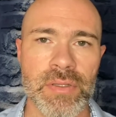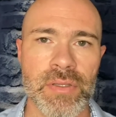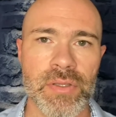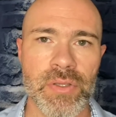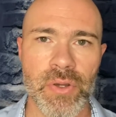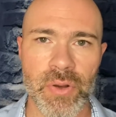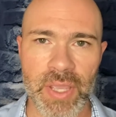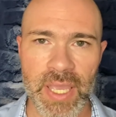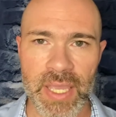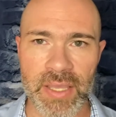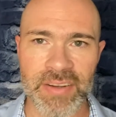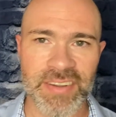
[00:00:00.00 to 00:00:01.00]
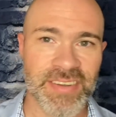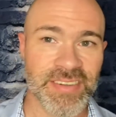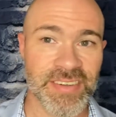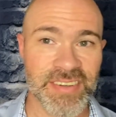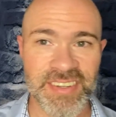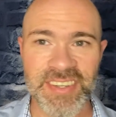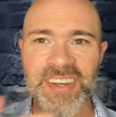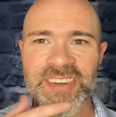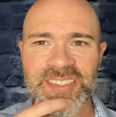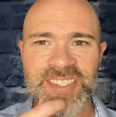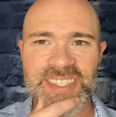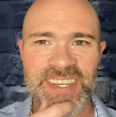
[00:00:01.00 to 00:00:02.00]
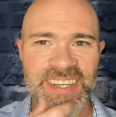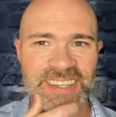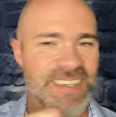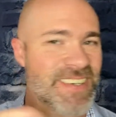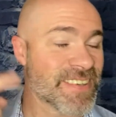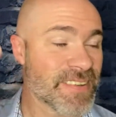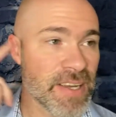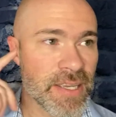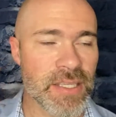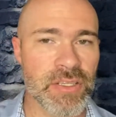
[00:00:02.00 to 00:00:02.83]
Your hand goes there, right?